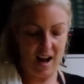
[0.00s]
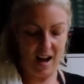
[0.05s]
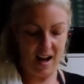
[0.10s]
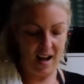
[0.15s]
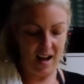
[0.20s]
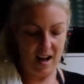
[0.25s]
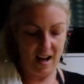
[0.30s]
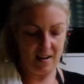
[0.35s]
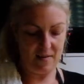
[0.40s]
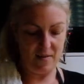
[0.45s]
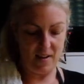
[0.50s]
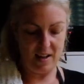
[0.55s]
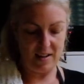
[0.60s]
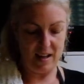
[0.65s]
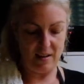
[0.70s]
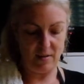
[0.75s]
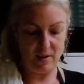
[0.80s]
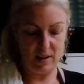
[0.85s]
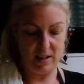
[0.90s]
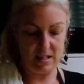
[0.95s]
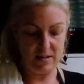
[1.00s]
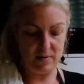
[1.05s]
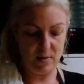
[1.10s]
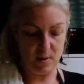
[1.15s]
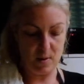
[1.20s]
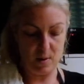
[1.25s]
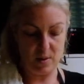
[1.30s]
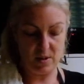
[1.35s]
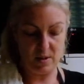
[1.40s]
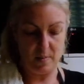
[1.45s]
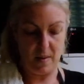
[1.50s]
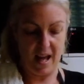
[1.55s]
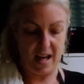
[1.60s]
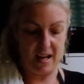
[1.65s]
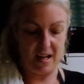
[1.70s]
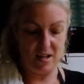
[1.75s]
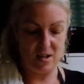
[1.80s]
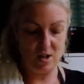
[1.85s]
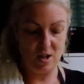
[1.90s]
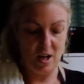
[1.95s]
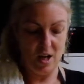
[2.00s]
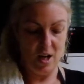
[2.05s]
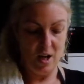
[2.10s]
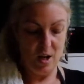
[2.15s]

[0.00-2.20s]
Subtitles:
I find that really difficult to manage.